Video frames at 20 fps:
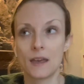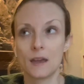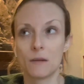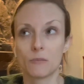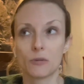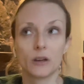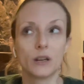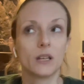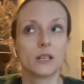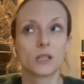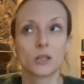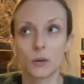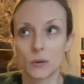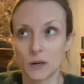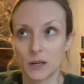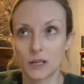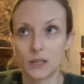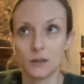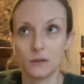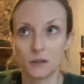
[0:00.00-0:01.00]

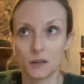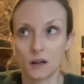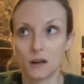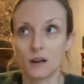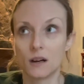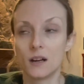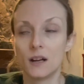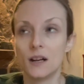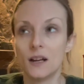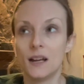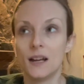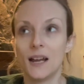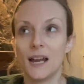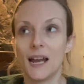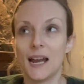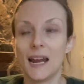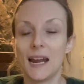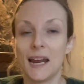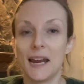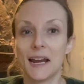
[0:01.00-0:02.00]
prehistoric Utah.
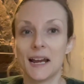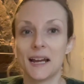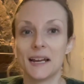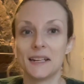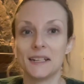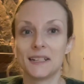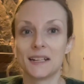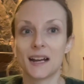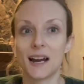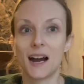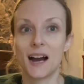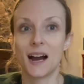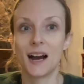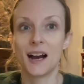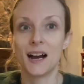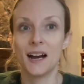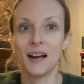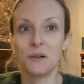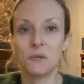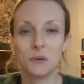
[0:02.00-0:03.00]
And
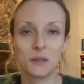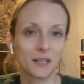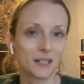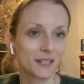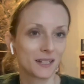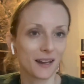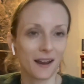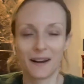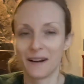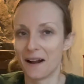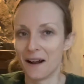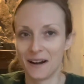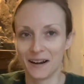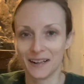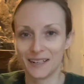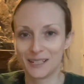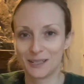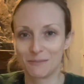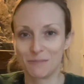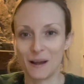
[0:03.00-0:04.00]
I was not
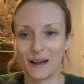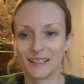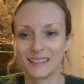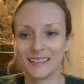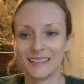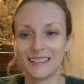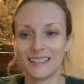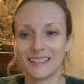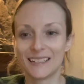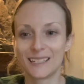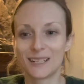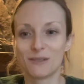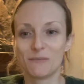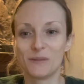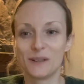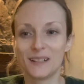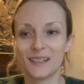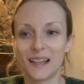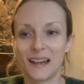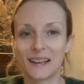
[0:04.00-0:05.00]
expecting it to
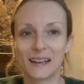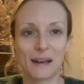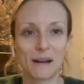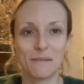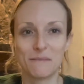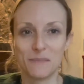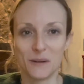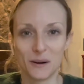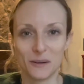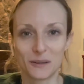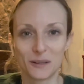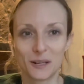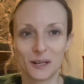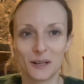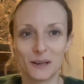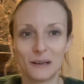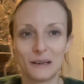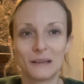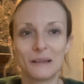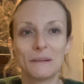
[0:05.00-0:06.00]
be like
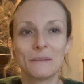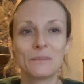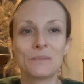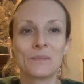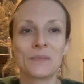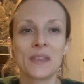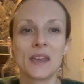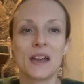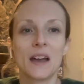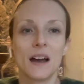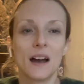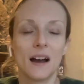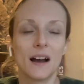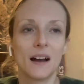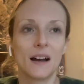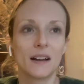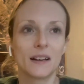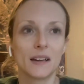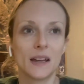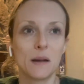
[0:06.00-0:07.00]
emotional.
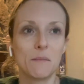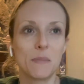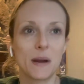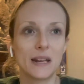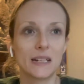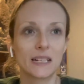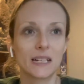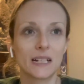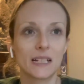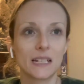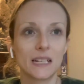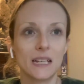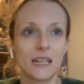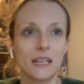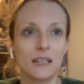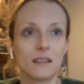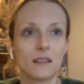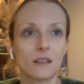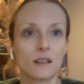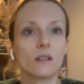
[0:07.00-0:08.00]
And
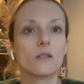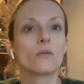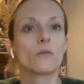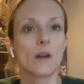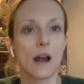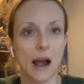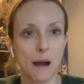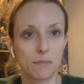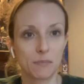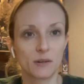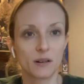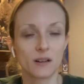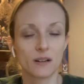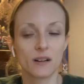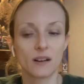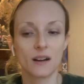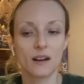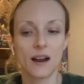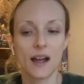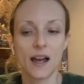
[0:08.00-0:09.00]
basically the
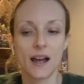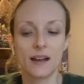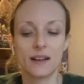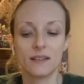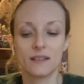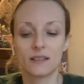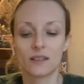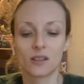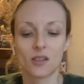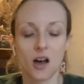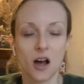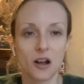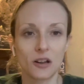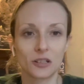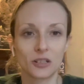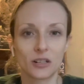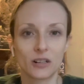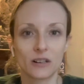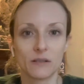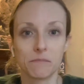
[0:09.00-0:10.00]
raptor has
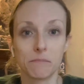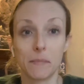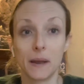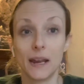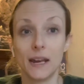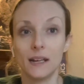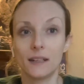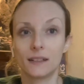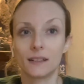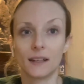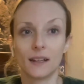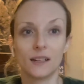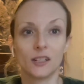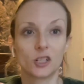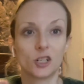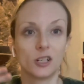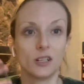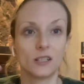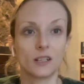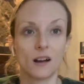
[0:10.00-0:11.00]
lost her mate and
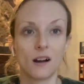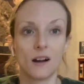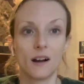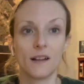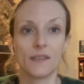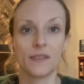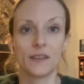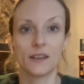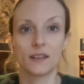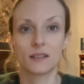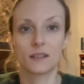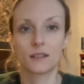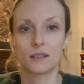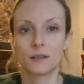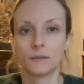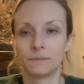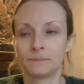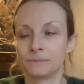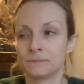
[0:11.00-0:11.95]
she's on this